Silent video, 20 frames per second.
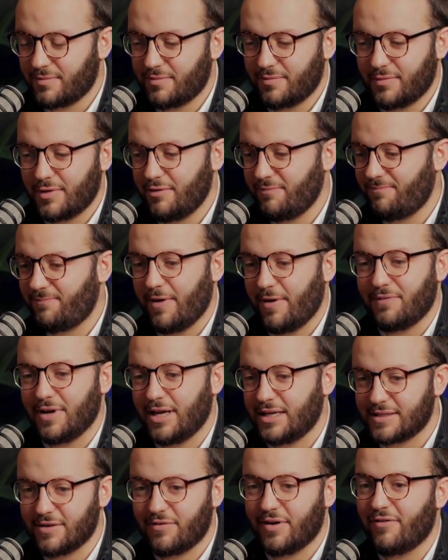50,
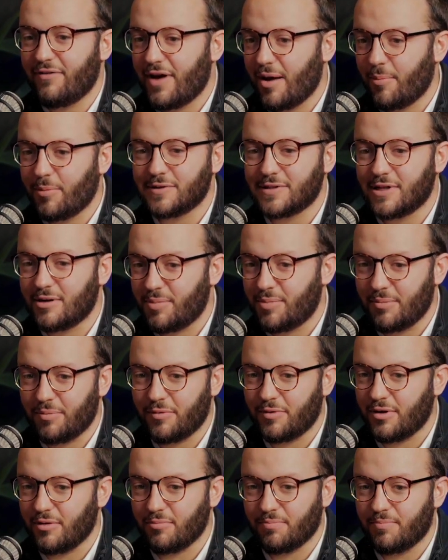75% of people
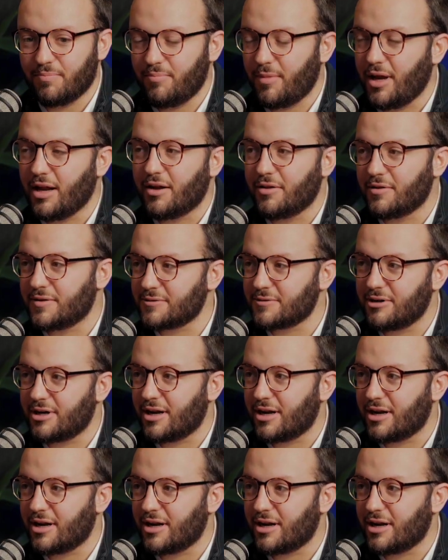you meet on the street,